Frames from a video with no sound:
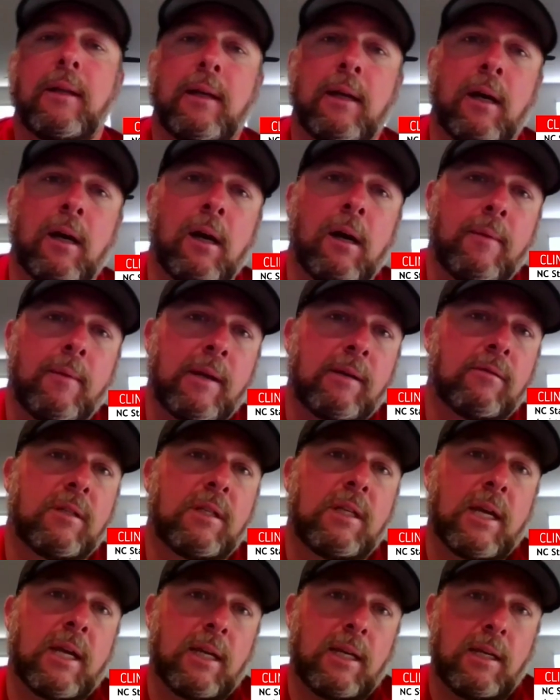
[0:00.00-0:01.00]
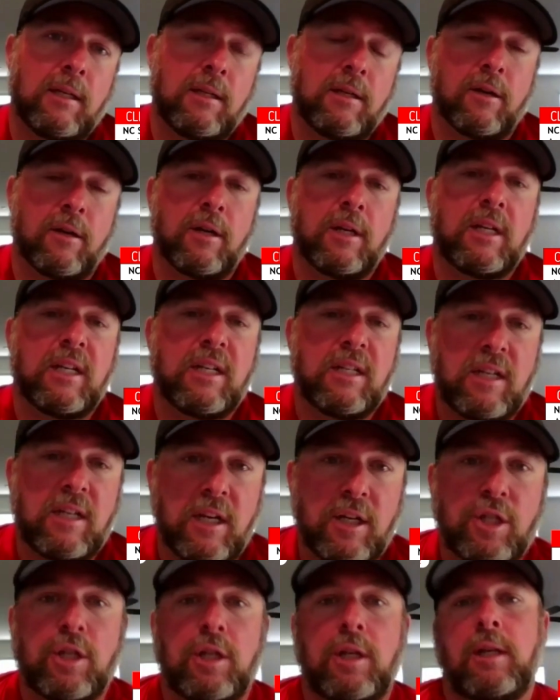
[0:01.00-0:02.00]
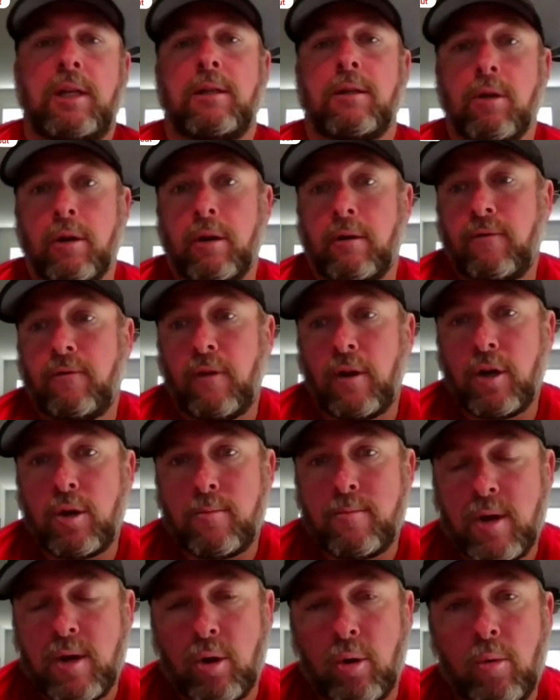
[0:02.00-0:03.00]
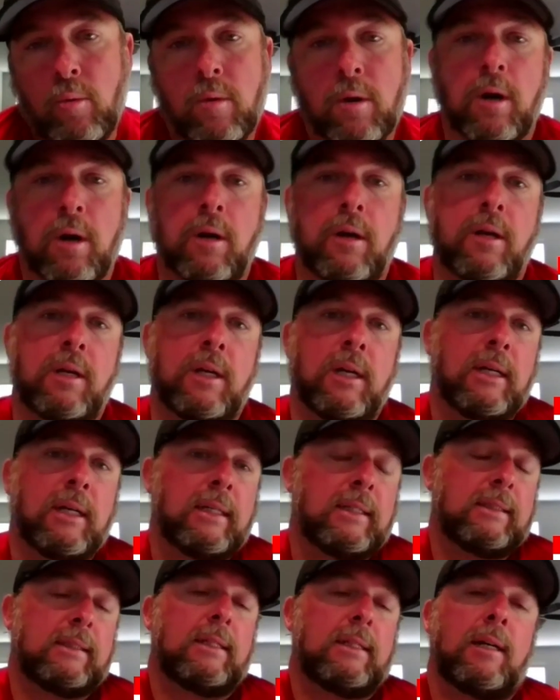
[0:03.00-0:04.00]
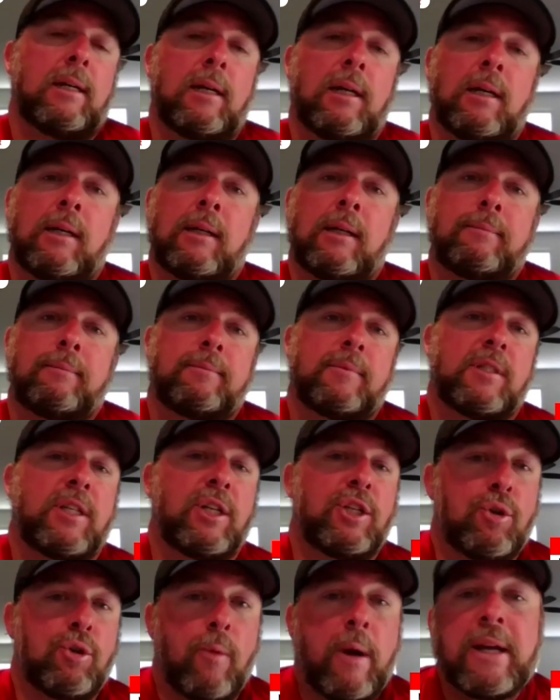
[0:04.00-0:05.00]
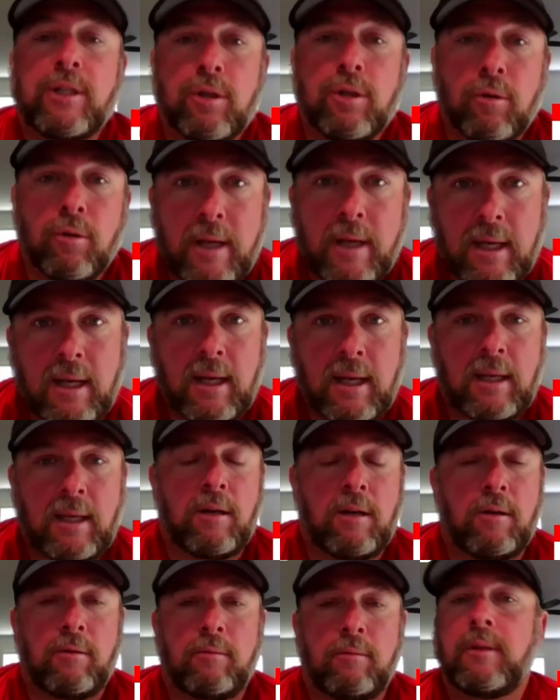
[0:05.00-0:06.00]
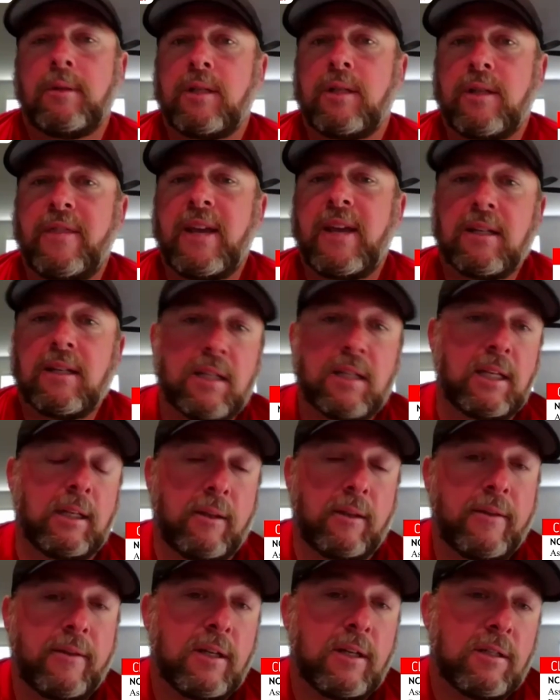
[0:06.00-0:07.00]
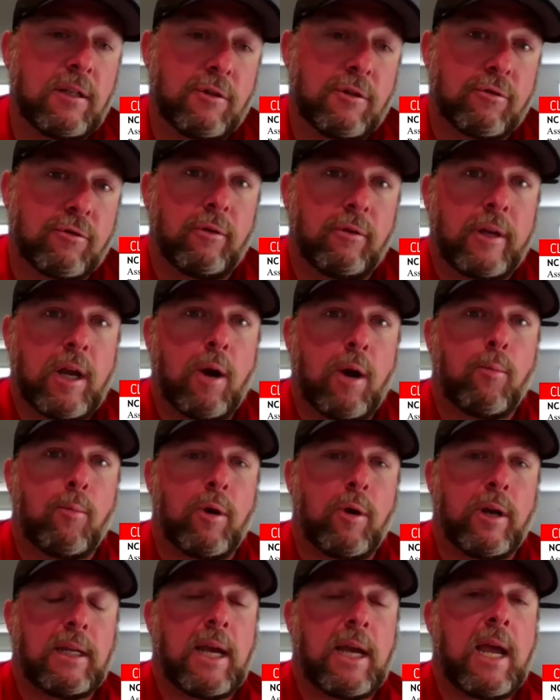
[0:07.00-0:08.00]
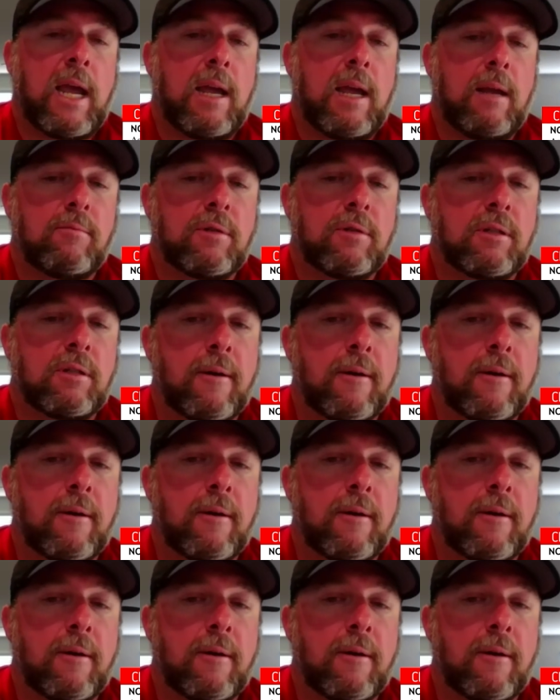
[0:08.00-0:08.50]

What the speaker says: They don't see that kid during conditioning, during fundamental work, situational hitting, you know, things that truly help win games.